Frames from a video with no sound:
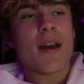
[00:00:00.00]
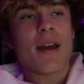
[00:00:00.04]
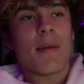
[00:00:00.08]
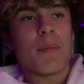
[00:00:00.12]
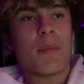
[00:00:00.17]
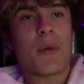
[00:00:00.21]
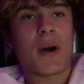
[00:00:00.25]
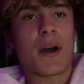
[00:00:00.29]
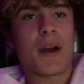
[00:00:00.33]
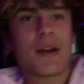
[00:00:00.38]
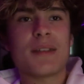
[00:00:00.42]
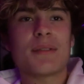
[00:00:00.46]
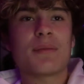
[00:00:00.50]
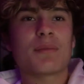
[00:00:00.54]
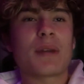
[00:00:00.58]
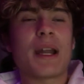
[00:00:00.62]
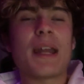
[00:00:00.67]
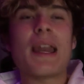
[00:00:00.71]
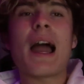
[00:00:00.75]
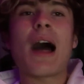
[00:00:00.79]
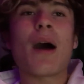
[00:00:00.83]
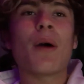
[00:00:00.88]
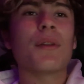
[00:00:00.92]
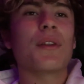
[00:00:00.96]
but
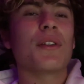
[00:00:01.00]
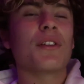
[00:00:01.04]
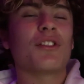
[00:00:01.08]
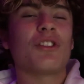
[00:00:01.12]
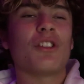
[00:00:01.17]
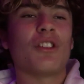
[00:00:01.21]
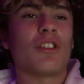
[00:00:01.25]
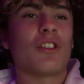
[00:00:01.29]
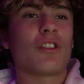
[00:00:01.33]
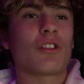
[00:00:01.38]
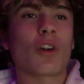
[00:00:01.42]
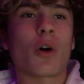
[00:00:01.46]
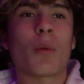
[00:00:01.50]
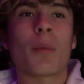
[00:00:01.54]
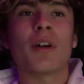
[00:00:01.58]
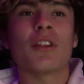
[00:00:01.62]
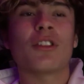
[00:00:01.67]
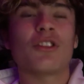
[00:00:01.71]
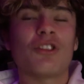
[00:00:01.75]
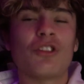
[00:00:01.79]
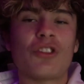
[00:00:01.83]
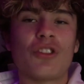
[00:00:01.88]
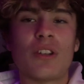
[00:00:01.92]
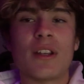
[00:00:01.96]
right now there's just so
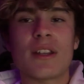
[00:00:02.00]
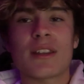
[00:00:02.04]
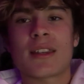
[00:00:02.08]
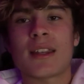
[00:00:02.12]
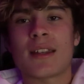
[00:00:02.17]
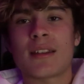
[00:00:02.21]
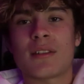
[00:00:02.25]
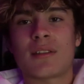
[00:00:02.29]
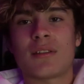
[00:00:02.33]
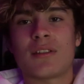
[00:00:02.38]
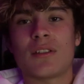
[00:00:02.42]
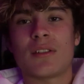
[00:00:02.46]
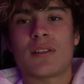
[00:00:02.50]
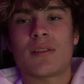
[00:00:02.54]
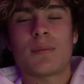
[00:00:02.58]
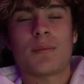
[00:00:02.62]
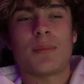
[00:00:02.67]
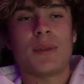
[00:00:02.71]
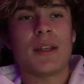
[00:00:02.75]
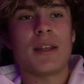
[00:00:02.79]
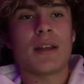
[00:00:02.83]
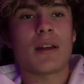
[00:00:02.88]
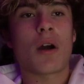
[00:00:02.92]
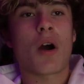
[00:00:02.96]
much shit that's
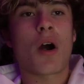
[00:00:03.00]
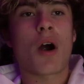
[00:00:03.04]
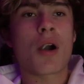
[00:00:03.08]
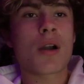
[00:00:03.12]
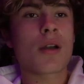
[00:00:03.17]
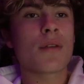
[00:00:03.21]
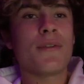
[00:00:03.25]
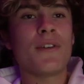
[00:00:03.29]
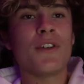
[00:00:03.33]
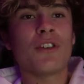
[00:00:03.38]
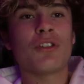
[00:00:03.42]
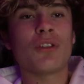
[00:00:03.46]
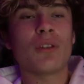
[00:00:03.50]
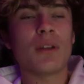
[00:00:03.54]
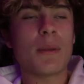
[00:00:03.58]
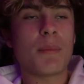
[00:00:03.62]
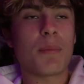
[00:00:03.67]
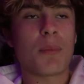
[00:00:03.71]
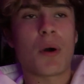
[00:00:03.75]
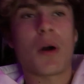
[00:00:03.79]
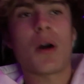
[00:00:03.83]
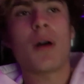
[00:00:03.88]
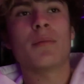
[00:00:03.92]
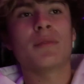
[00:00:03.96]
just being artificially
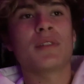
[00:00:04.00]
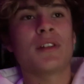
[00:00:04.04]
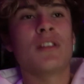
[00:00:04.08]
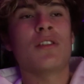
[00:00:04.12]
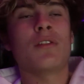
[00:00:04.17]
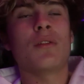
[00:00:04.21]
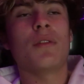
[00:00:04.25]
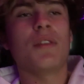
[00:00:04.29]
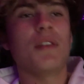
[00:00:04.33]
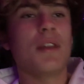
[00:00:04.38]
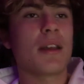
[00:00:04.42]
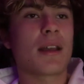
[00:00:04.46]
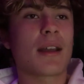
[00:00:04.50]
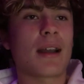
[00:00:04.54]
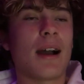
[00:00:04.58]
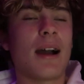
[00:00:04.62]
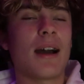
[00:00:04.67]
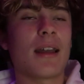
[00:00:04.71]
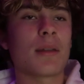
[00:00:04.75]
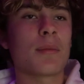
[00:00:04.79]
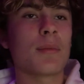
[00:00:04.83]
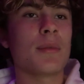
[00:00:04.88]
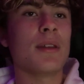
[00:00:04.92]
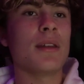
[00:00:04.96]
pumped into the
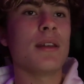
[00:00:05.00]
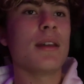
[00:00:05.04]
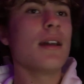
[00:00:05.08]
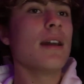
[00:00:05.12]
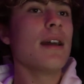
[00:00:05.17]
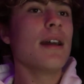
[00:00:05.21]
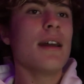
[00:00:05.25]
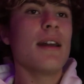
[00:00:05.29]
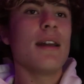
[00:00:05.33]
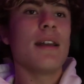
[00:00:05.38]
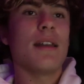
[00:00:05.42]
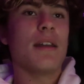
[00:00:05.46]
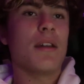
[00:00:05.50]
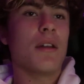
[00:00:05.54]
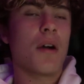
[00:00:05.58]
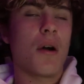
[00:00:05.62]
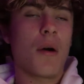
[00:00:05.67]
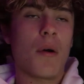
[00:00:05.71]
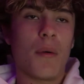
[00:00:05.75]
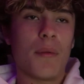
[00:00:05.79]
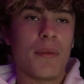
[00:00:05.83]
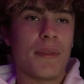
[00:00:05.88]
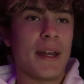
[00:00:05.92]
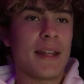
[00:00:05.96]
economy.
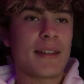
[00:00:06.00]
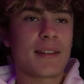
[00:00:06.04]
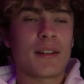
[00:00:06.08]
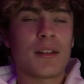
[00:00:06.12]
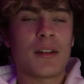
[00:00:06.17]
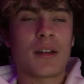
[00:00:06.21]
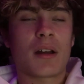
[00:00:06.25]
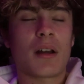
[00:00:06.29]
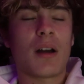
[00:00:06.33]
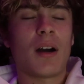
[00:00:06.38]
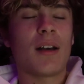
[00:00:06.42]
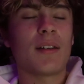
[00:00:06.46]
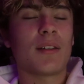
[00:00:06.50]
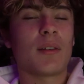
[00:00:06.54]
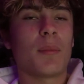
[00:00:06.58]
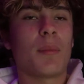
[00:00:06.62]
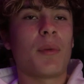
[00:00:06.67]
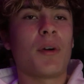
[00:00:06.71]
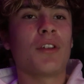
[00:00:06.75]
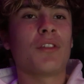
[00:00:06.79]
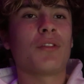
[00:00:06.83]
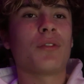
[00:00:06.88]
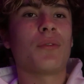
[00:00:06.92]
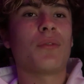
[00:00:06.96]
That's gonna cause a
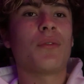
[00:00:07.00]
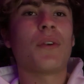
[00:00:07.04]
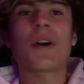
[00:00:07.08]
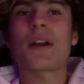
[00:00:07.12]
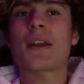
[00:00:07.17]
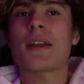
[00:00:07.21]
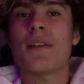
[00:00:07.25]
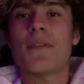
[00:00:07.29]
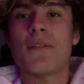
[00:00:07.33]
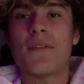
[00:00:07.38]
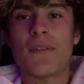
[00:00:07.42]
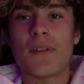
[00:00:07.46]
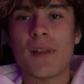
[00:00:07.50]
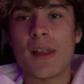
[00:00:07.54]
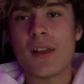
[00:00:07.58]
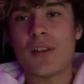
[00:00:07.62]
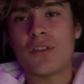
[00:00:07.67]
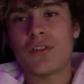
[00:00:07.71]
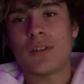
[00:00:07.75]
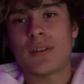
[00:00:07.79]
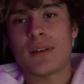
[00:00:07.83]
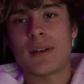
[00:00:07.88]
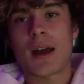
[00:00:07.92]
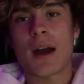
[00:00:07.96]
bunch of fucking
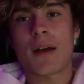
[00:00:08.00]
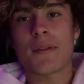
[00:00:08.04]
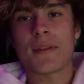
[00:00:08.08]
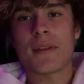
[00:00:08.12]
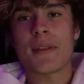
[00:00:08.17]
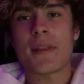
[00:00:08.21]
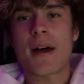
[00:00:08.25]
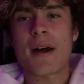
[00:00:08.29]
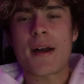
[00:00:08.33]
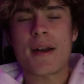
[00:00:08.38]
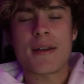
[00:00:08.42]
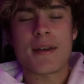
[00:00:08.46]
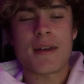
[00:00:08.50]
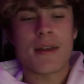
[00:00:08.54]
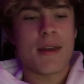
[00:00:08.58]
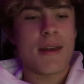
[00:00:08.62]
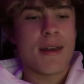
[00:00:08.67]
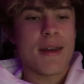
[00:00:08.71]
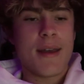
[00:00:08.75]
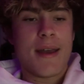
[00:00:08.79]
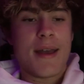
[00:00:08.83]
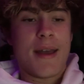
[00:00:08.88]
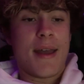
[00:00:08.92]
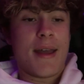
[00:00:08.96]
inflation down the line.
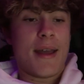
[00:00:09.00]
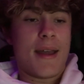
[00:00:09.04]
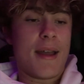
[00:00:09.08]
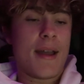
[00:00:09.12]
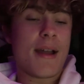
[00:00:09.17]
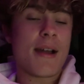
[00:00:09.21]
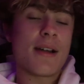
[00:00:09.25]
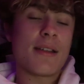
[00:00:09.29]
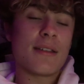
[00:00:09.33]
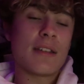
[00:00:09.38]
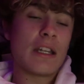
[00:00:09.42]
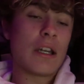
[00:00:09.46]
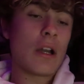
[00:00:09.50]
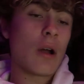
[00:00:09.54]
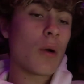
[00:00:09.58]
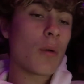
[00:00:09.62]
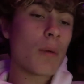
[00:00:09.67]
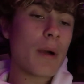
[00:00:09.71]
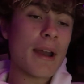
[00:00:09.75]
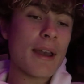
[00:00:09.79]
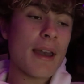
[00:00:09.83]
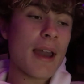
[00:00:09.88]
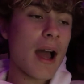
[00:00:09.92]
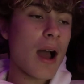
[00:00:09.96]
And
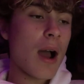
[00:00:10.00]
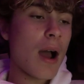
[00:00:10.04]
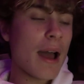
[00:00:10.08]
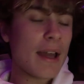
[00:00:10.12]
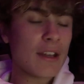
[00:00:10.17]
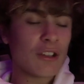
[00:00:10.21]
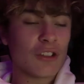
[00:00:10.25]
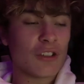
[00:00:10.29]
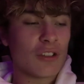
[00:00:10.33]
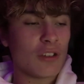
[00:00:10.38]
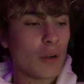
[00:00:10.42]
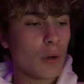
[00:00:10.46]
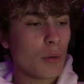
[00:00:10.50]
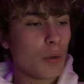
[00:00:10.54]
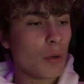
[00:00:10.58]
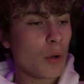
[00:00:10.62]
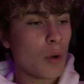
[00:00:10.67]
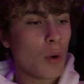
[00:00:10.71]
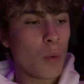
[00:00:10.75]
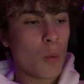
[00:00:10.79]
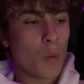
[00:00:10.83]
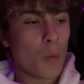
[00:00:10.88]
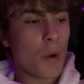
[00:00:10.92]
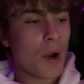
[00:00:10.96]
right now I just don't
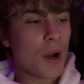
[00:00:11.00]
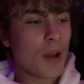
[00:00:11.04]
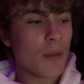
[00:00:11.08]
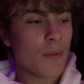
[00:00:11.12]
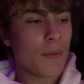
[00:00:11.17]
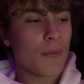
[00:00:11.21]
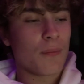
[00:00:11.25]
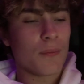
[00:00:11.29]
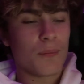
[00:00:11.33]
know where